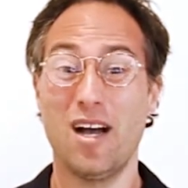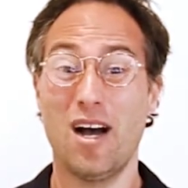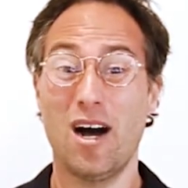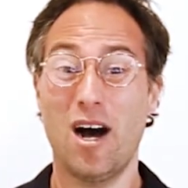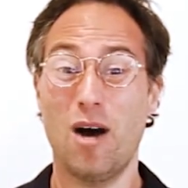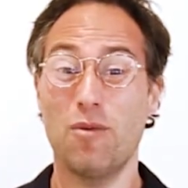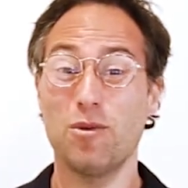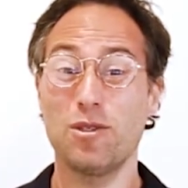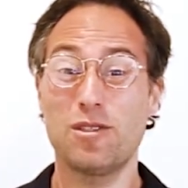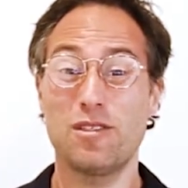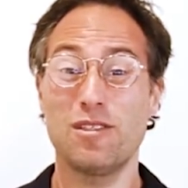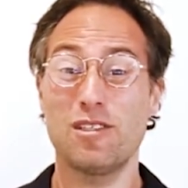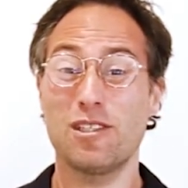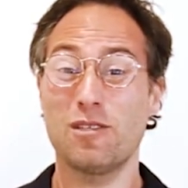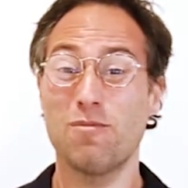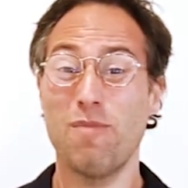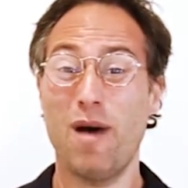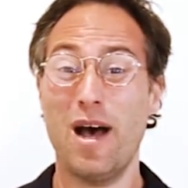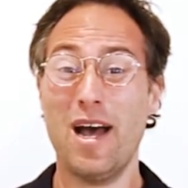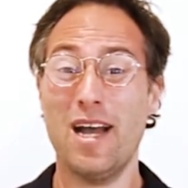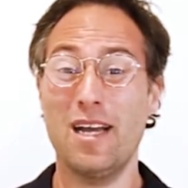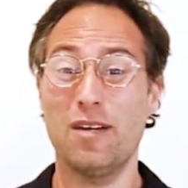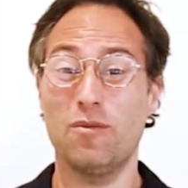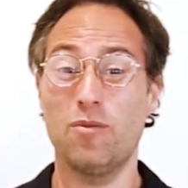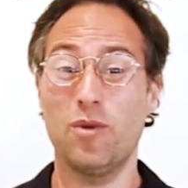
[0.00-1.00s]
I was
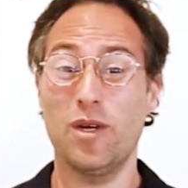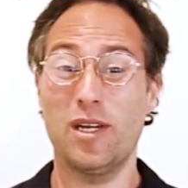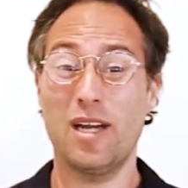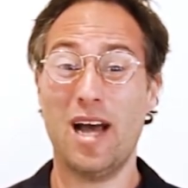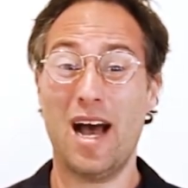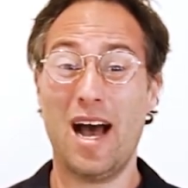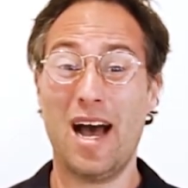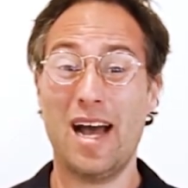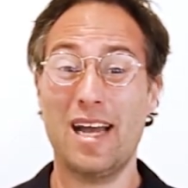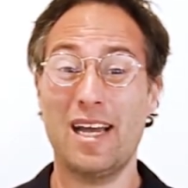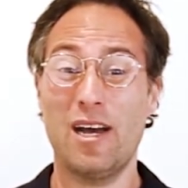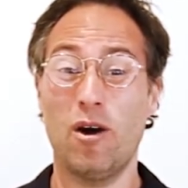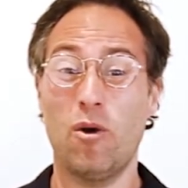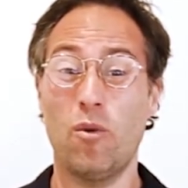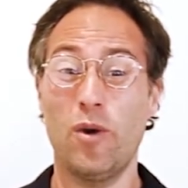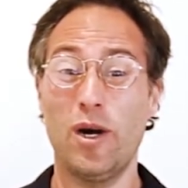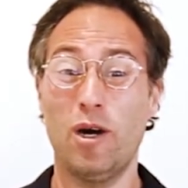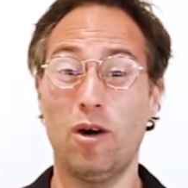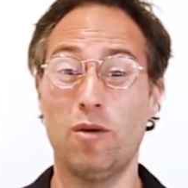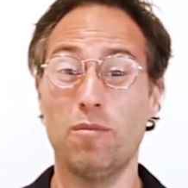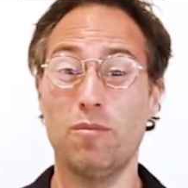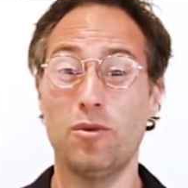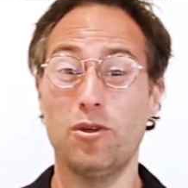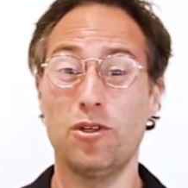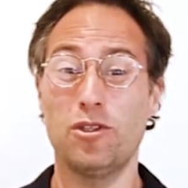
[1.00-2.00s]
dismayed when
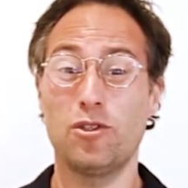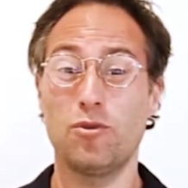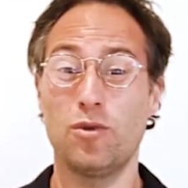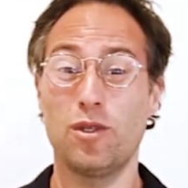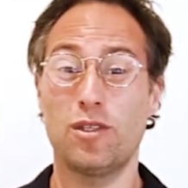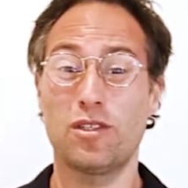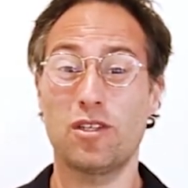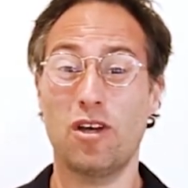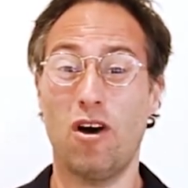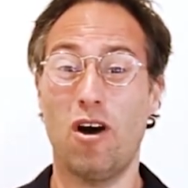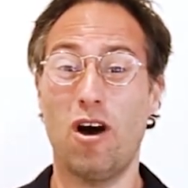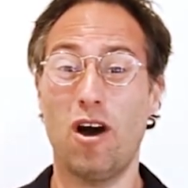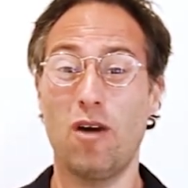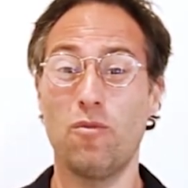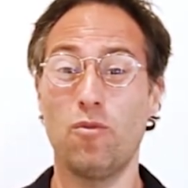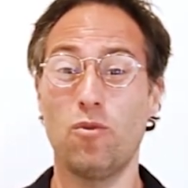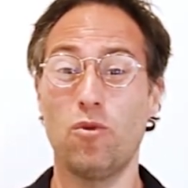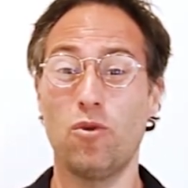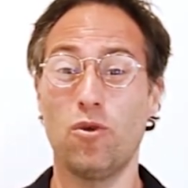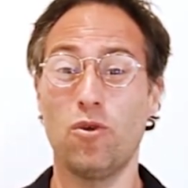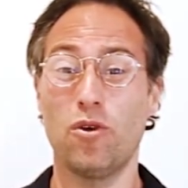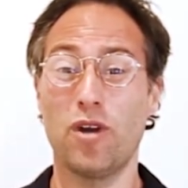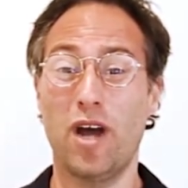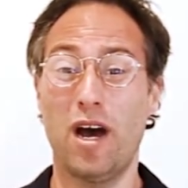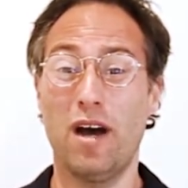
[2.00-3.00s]
AOL merged with Time
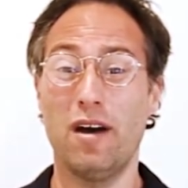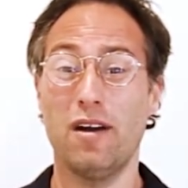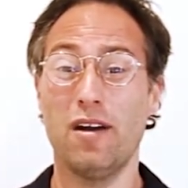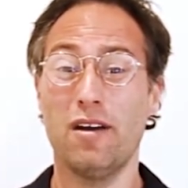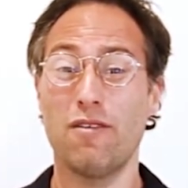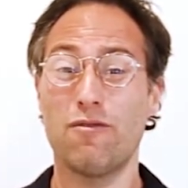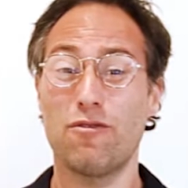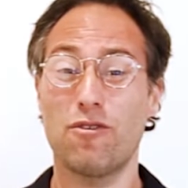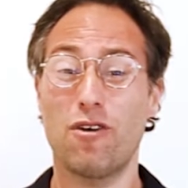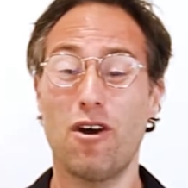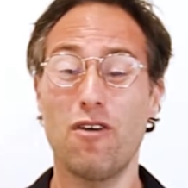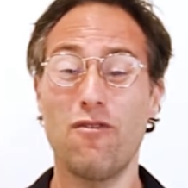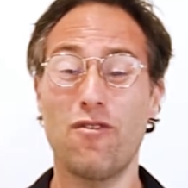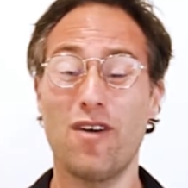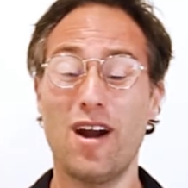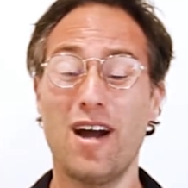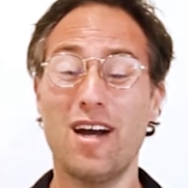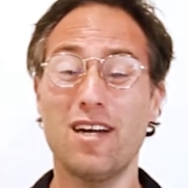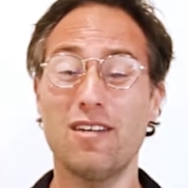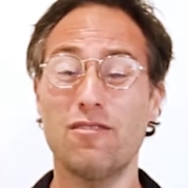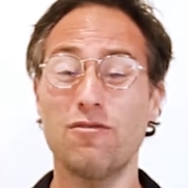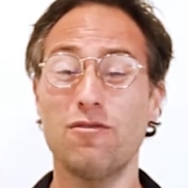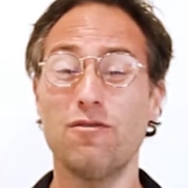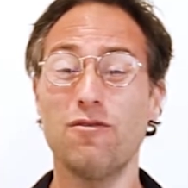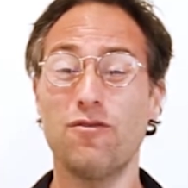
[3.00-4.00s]
Warner for over
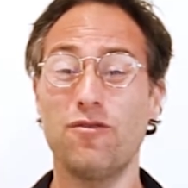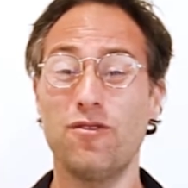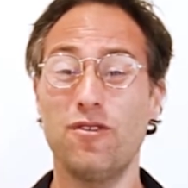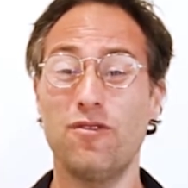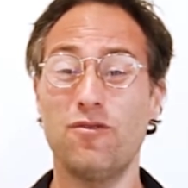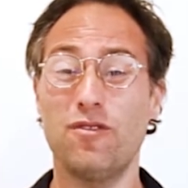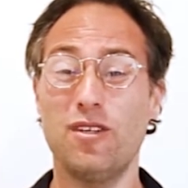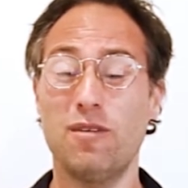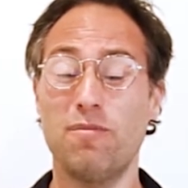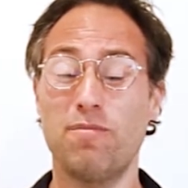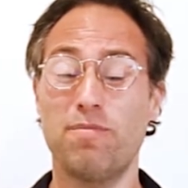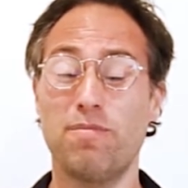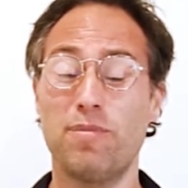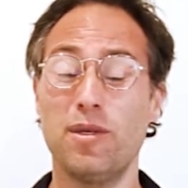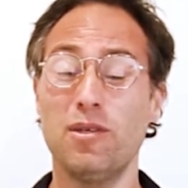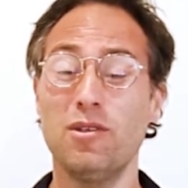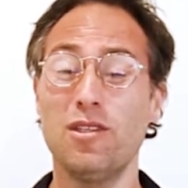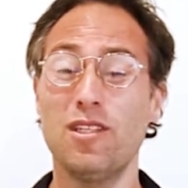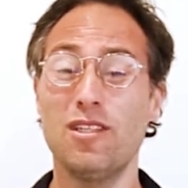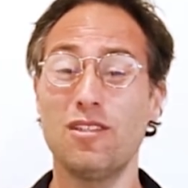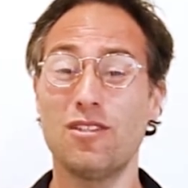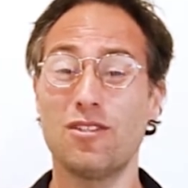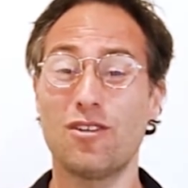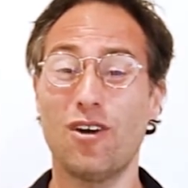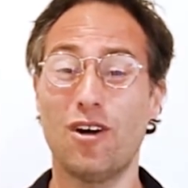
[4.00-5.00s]
$150
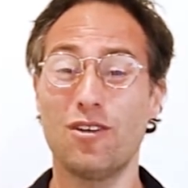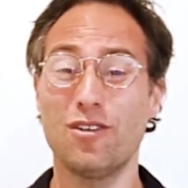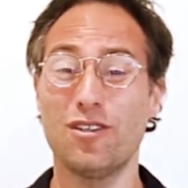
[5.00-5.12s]
billion